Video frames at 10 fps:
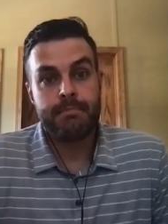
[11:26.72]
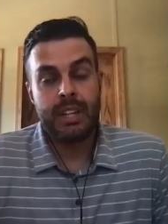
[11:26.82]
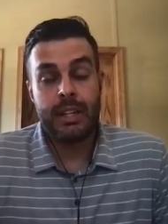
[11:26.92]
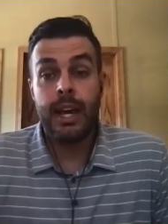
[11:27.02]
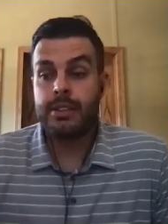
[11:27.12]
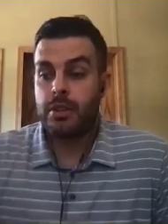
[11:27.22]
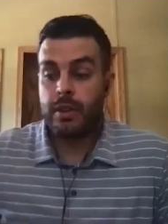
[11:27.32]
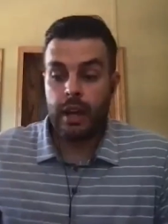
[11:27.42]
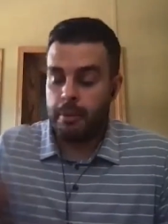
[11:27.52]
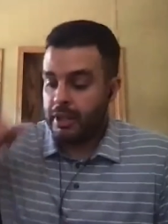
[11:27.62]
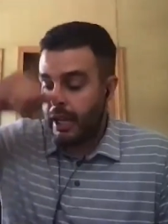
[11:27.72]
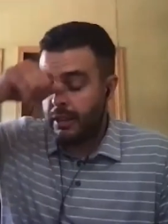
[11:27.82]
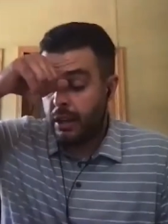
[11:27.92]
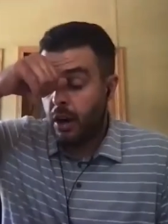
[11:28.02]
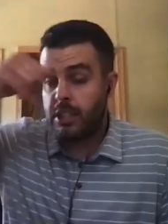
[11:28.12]
Yeah. So the, I mean, and
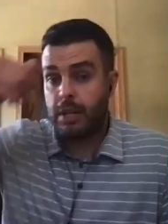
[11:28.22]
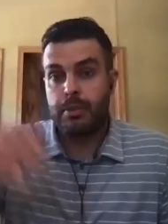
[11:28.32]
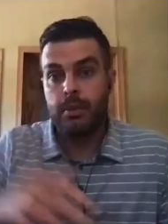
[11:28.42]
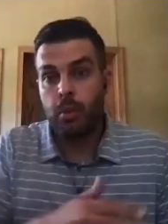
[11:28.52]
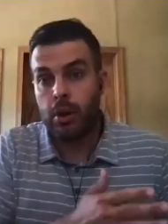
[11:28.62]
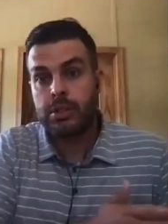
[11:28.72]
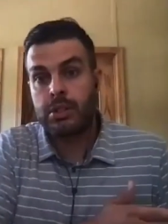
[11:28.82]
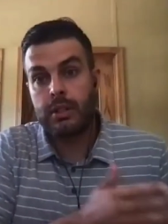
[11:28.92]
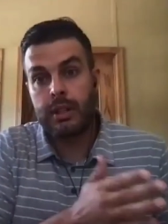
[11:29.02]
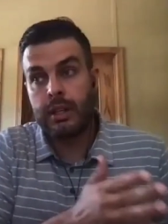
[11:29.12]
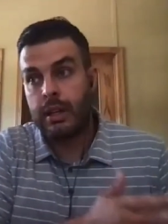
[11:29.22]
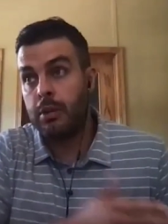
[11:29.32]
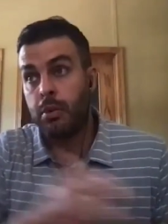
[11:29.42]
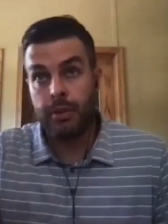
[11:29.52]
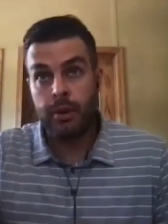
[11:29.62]
the concept works in
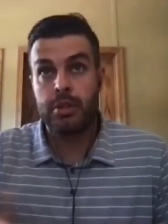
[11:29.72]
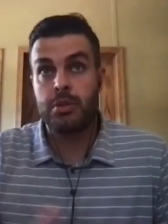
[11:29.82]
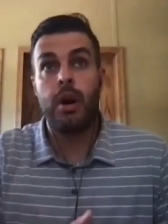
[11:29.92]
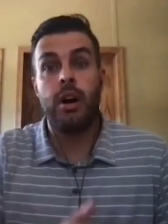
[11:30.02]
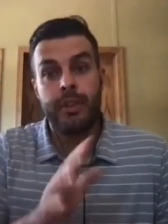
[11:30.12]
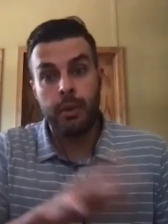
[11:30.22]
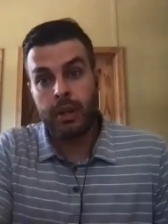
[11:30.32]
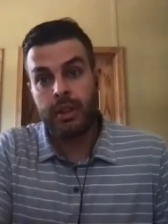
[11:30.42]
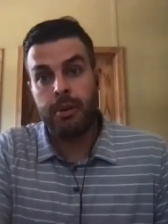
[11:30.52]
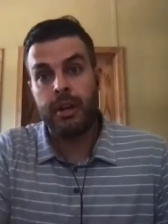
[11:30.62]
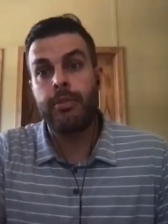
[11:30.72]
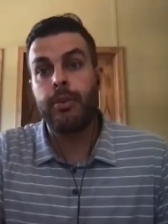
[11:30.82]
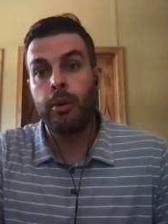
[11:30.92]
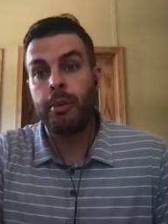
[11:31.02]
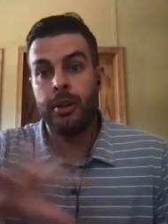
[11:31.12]
reverse as well. If you're with a big
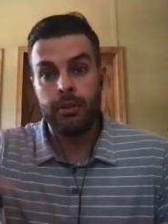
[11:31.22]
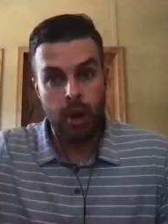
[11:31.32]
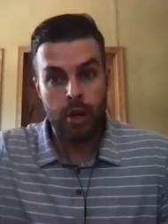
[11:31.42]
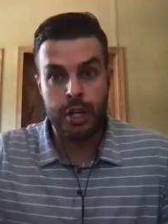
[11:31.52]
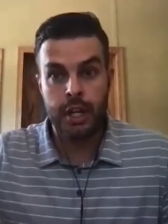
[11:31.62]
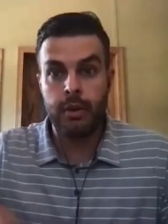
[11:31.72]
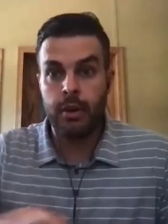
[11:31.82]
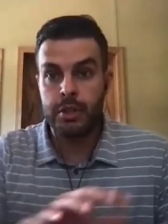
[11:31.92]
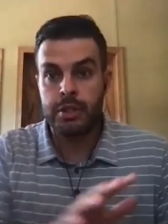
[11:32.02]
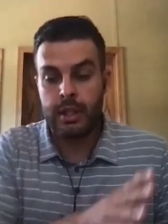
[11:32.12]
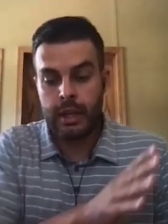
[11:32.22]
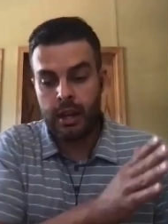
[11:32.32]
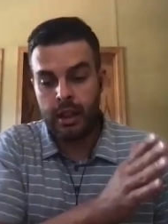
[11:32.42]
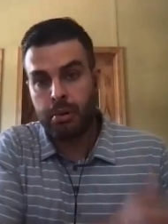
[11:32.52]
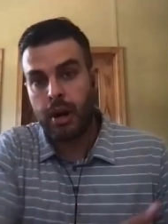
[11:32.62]
firm and you're launching your own, just kind
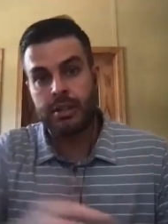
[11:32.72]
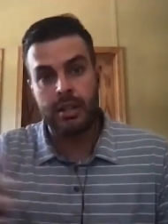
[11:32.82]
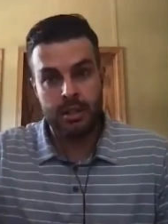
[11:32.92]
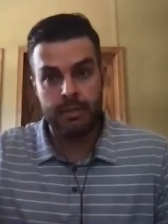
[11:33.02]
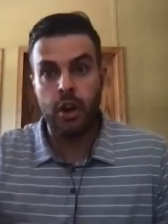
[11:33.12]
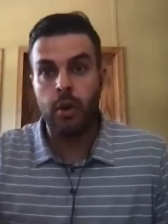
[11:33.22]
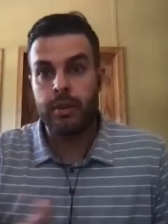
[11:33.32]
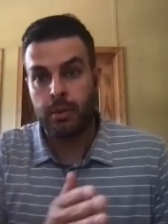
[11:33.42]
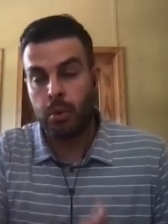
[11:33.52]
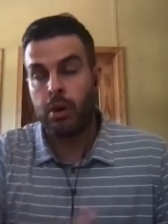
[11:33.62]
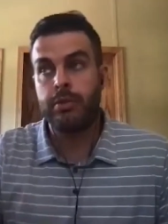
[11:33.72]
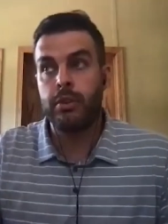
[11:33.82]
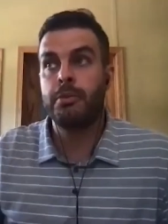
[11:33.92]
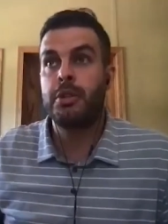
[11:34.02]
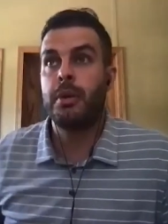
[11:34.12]
of the process of going from one
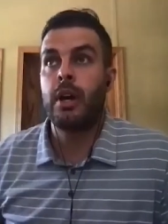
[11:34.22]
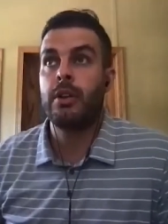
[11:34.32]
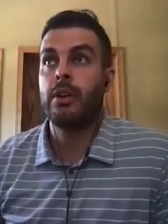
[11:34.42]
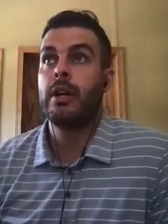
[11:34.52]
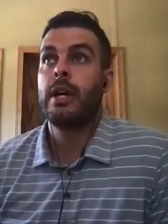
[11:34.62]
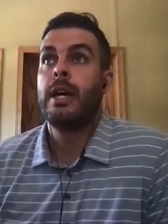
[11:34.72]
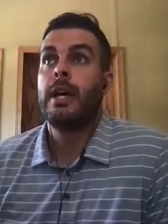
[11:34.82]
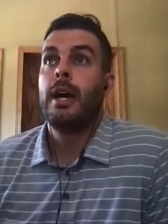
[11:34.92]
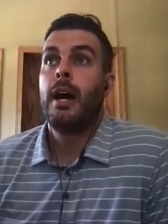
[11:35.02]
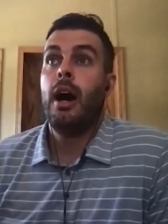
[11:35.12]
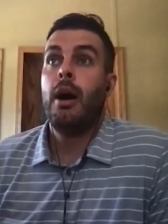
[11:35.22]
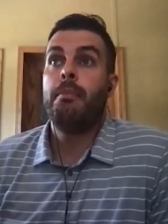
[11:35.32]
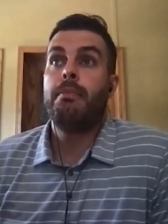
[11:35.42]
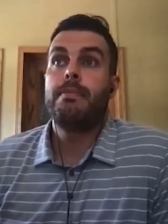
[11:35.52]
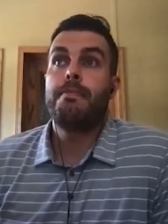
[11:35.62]
firm to another.
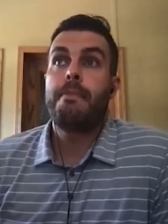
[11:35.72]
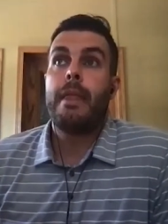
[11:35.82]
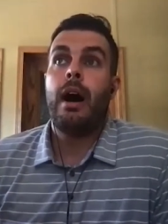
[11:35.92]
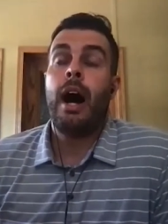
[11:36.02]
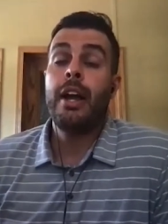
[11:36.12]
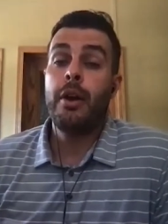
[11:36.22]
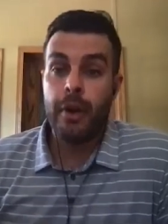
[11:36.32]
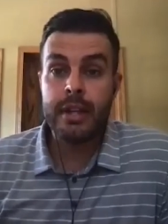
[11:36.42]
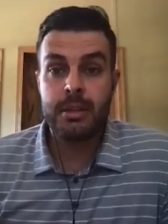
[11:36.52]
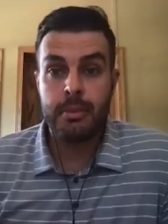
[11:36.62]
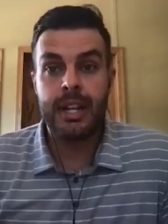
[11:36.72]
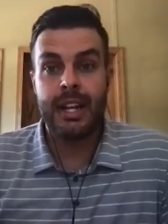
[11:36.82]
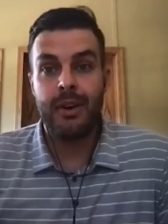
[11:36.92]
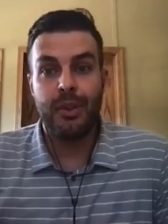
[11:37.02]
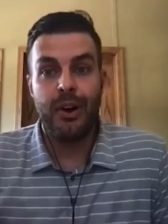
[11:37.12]
Um, I underestimated
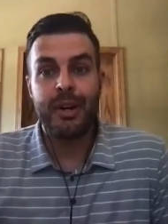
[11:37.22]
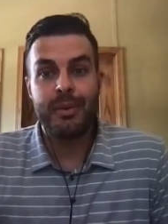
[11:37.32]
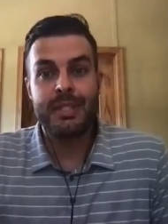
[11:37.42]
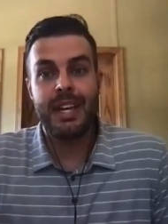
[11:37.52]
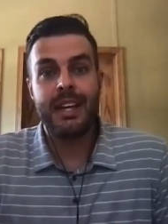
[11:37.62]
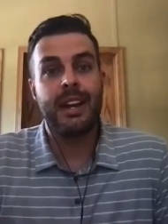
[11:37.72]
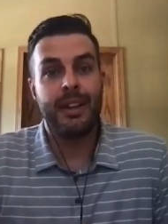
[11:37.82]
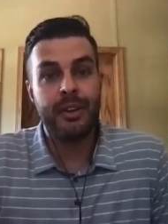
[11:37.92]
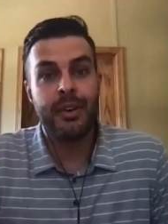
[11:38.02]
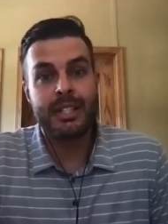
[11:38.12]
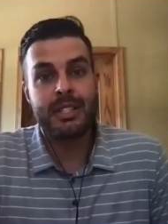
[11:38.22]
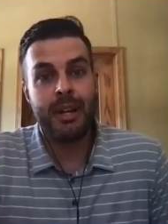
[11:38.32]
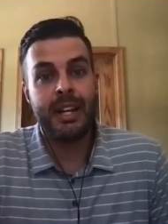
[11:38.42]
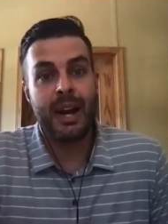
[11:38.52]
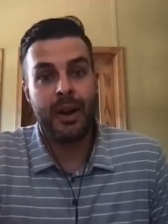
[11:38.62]
how long it would take, and I
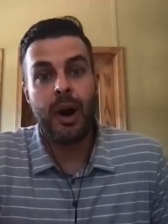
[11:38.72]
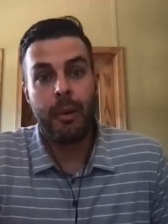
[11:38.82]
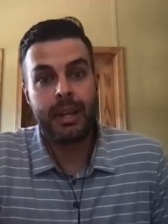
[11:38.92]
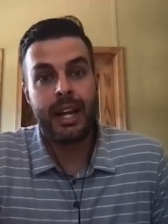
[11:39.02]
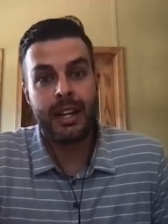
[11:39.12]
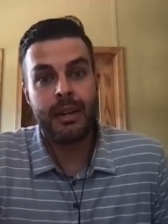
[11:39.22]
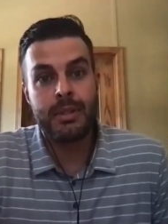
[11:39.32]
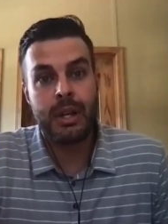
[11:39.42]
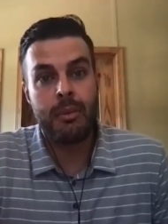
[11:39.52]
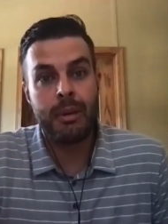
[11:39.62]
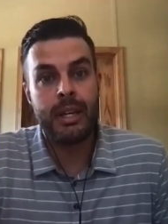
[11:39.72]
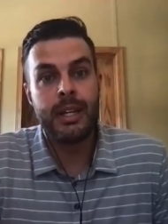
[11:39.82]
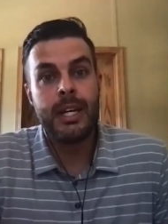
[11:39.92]
underestimated how complicated it was going to be.